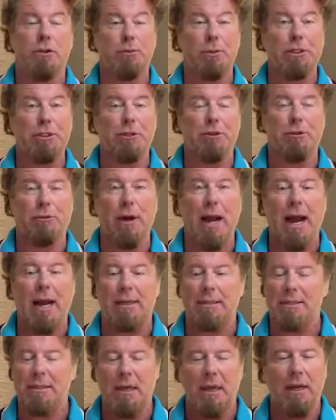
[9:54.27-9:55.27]
switch the
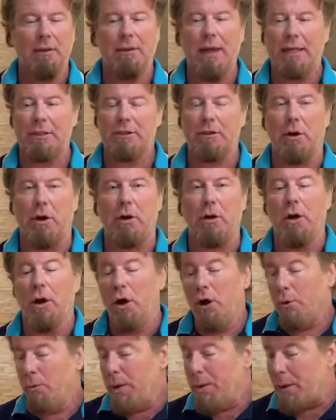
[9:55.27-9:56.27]
racks. That's all.
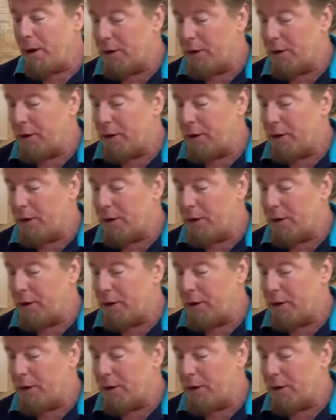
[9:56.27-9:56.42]
We